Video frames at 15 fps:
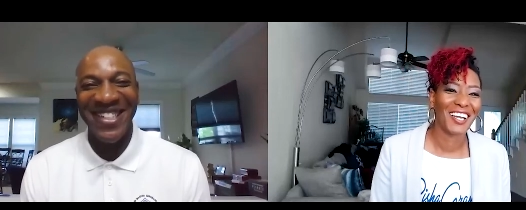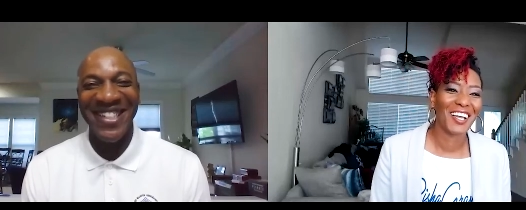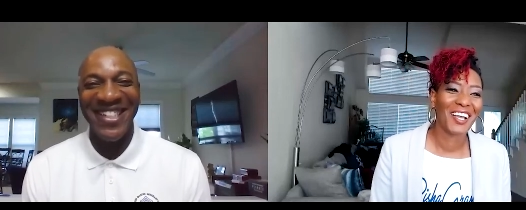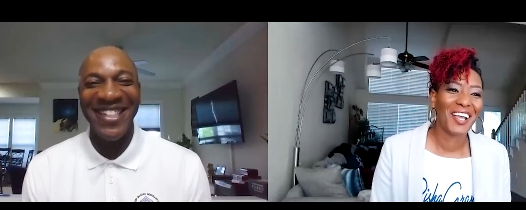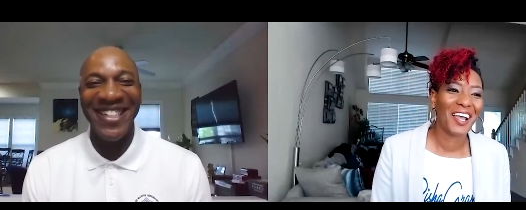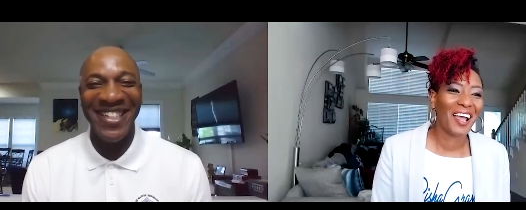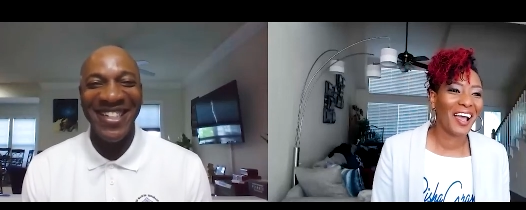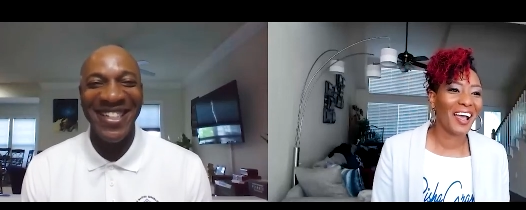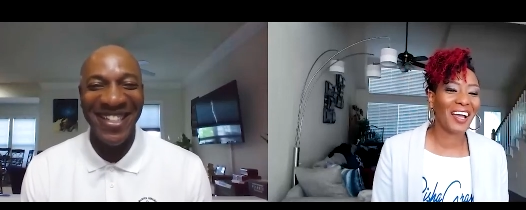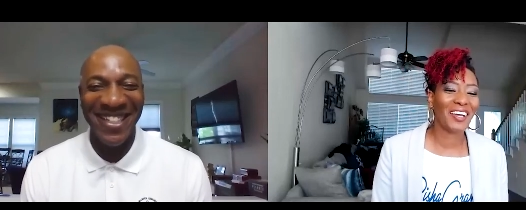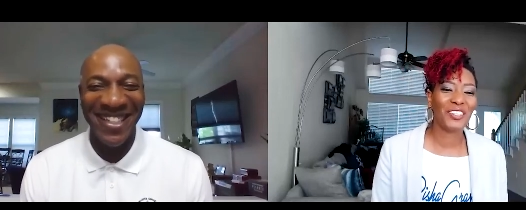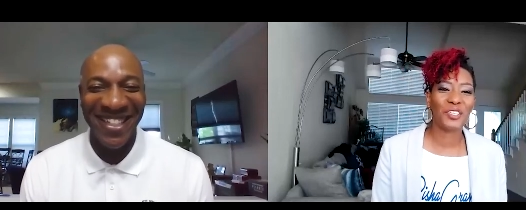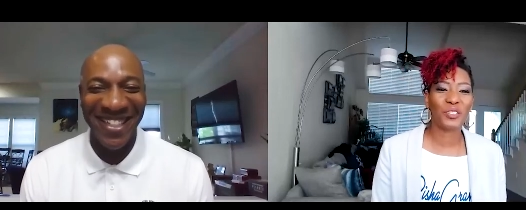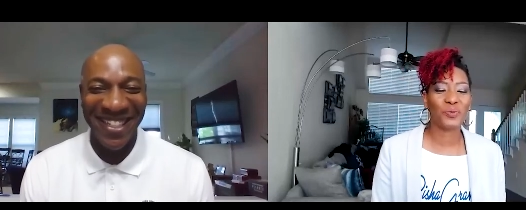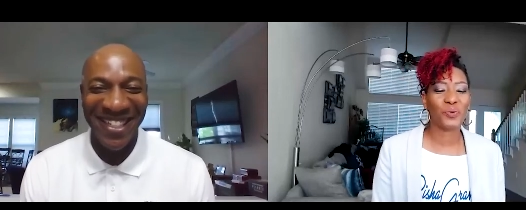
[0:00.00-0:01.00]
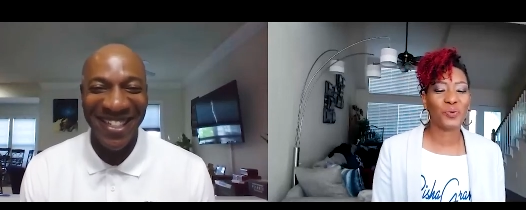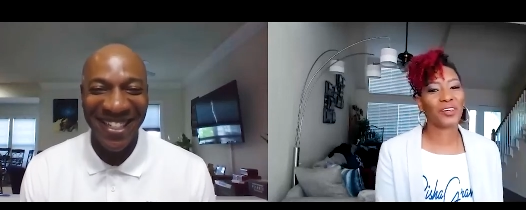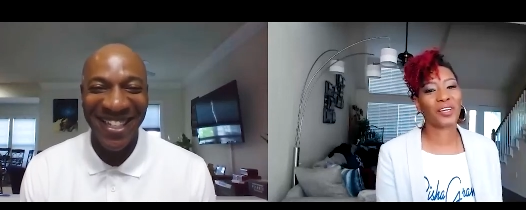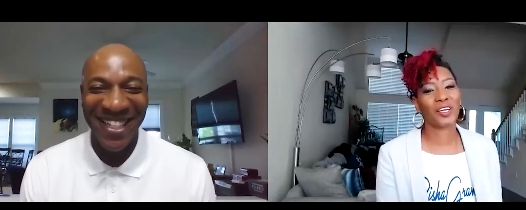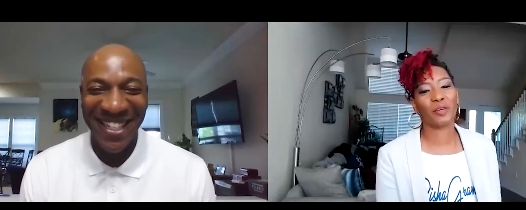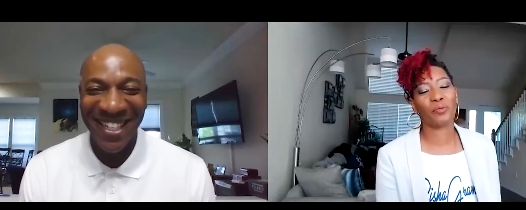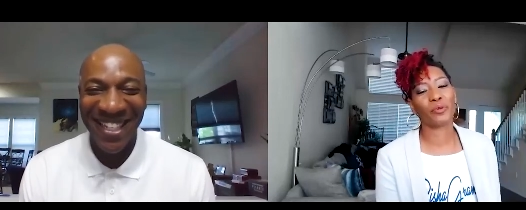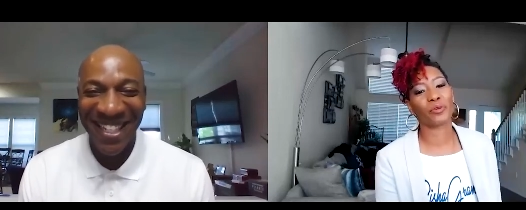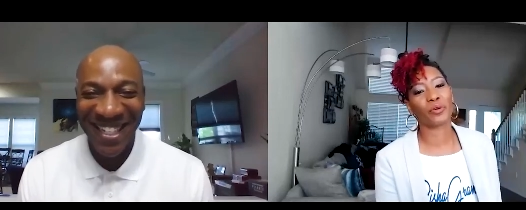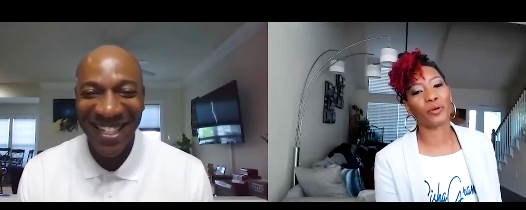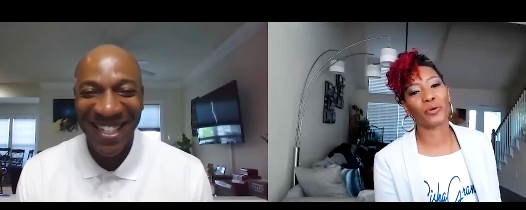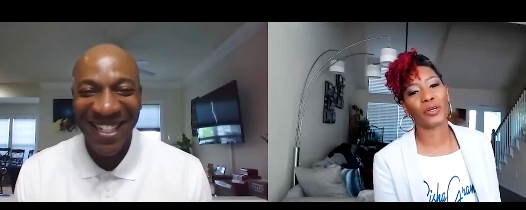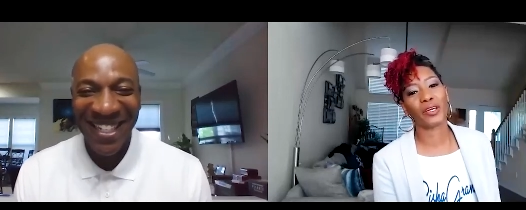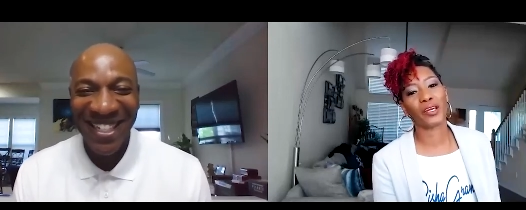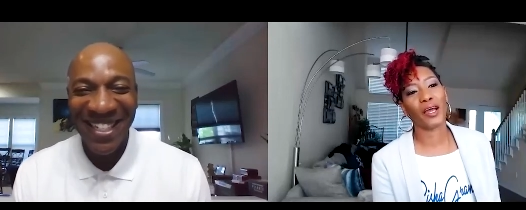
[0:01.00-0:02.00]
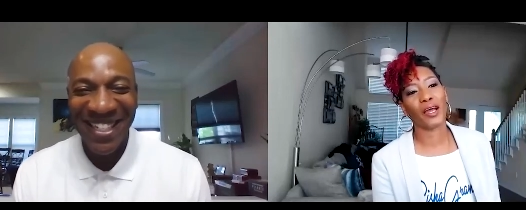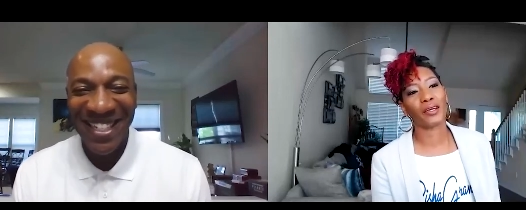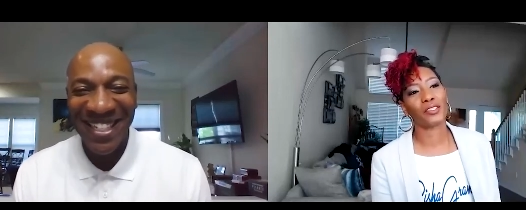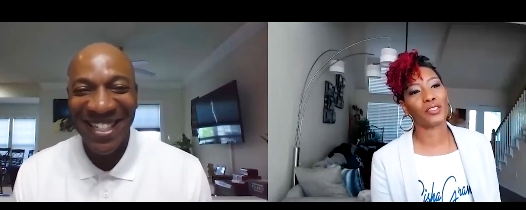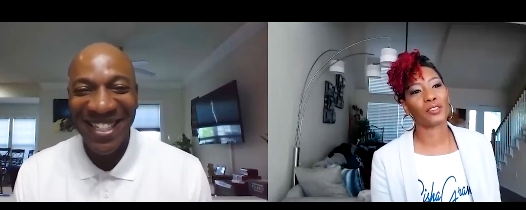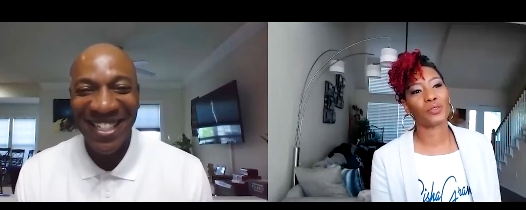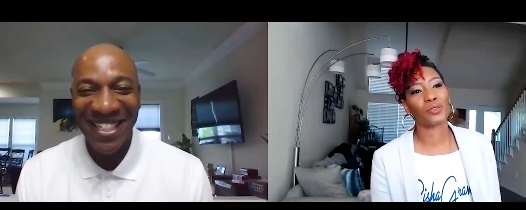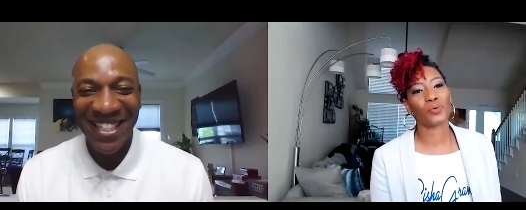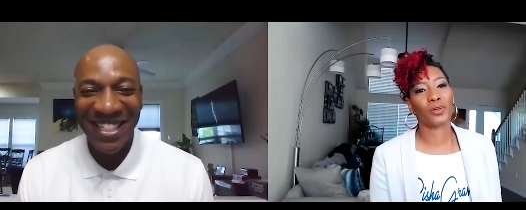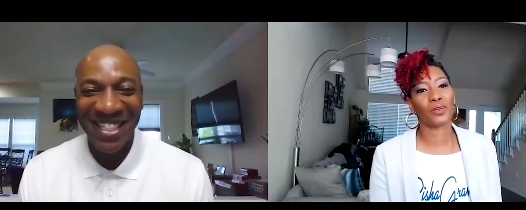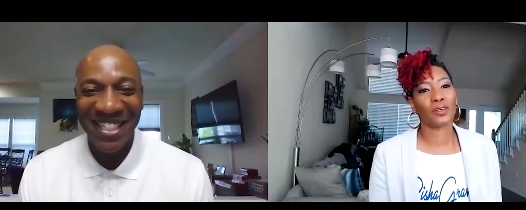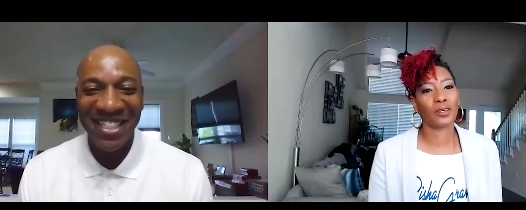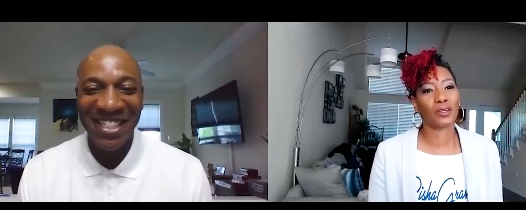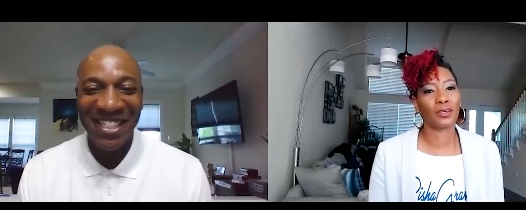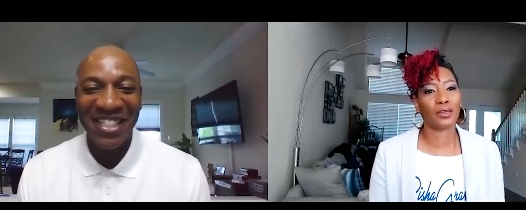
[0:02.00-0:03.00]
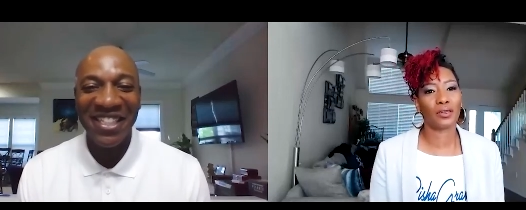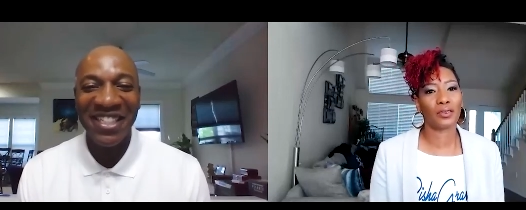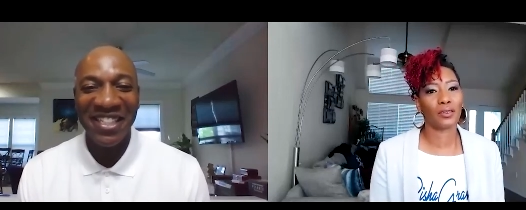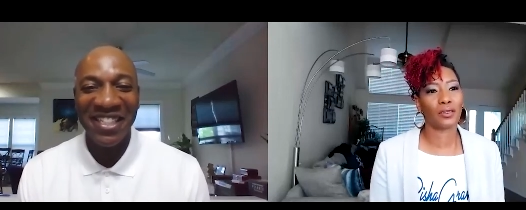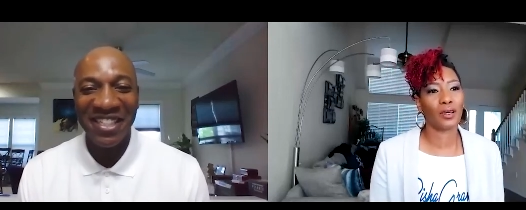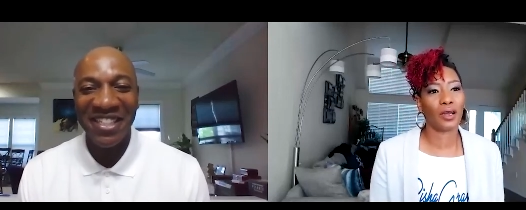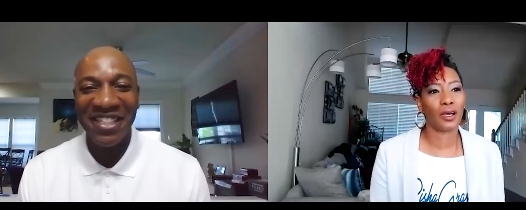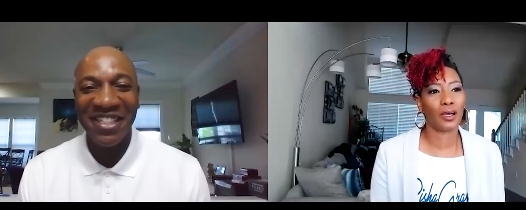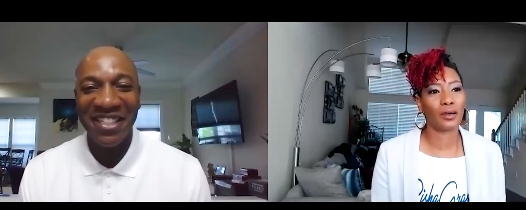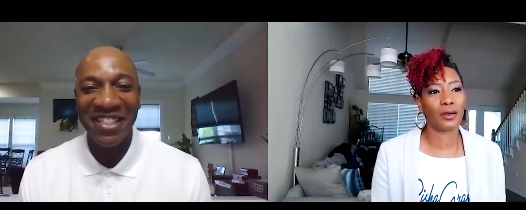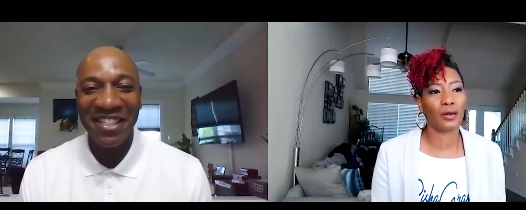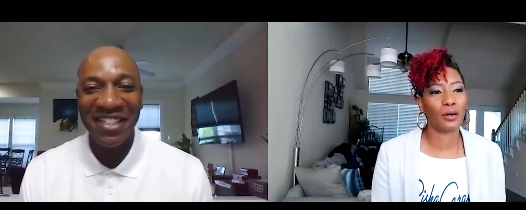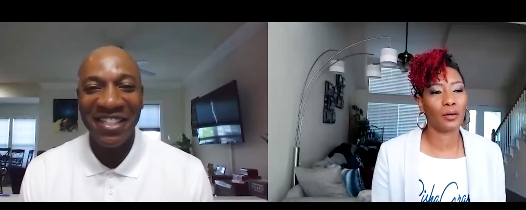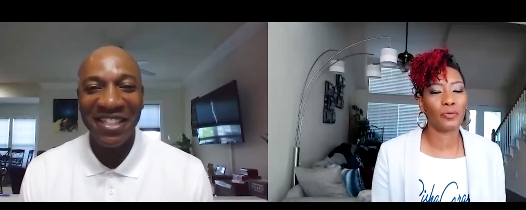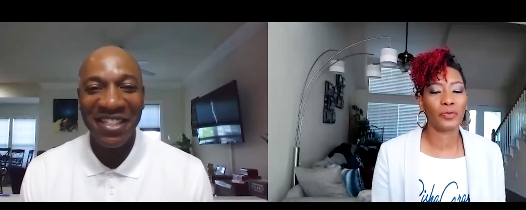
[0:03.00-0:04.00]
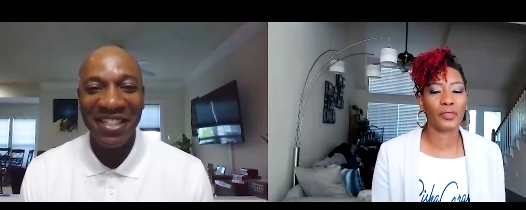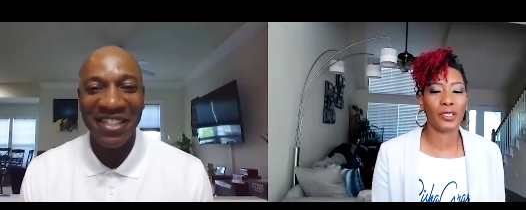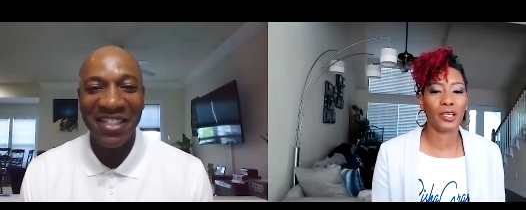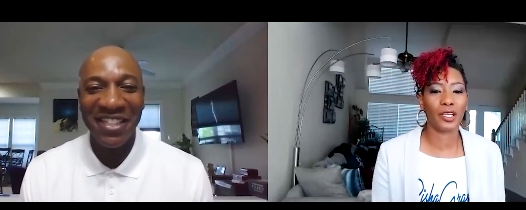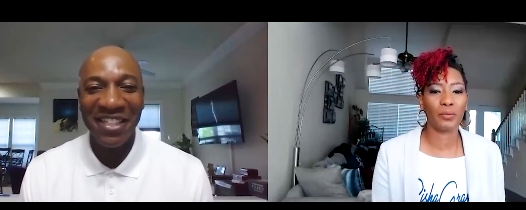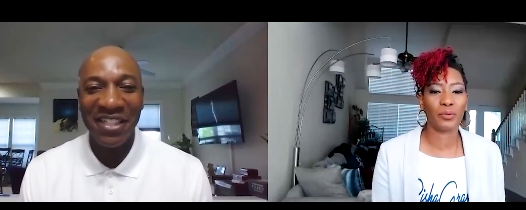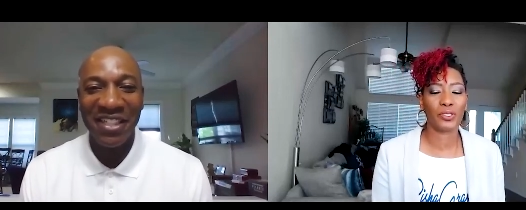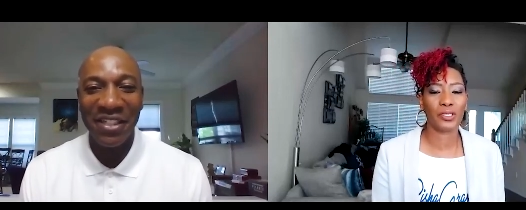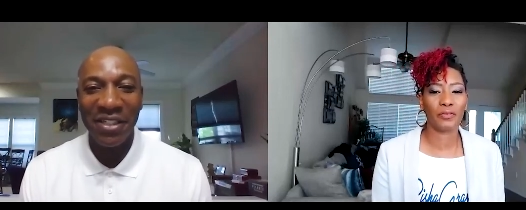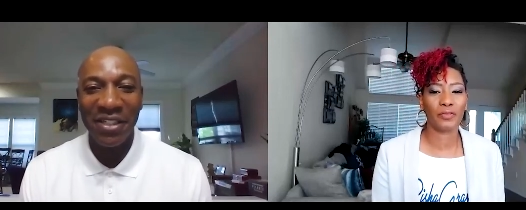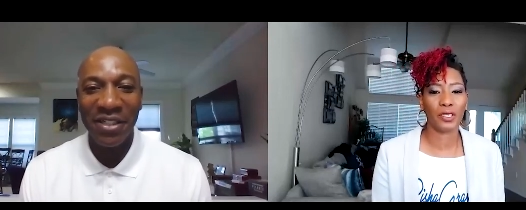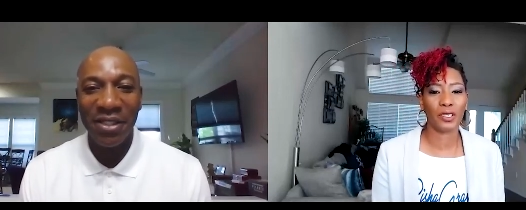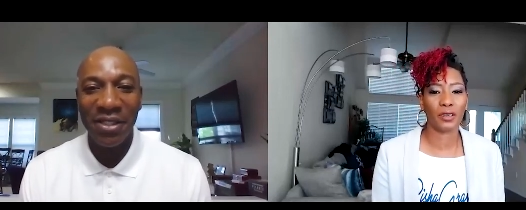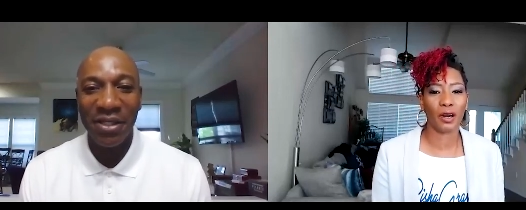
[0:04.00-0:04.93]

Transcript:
Speaker 1: I just want to keep growing. I just want to uh, hopefully keep shifting